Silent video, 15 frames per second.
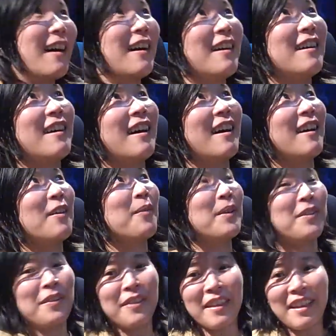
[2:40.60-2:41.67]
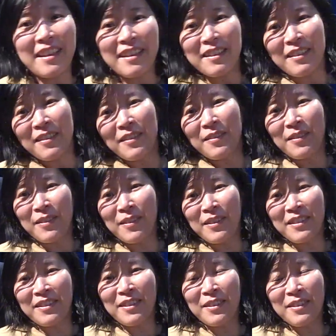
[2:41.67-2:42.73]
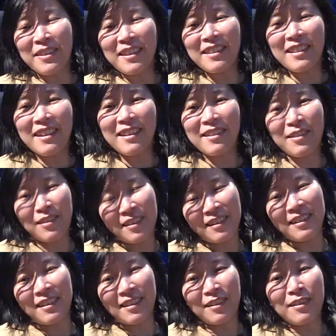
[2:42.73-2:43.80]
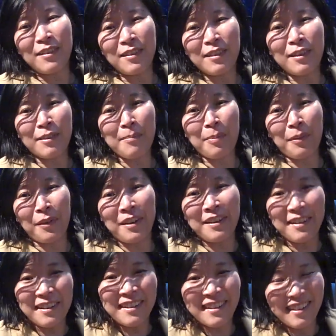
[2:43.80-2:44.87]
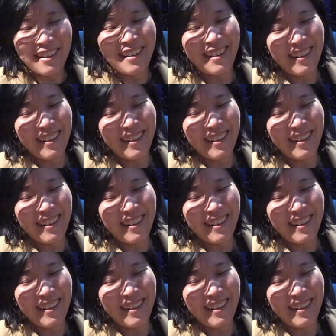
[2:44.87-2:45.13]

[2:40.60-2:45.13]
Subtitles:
What do you think? Do you think that is important?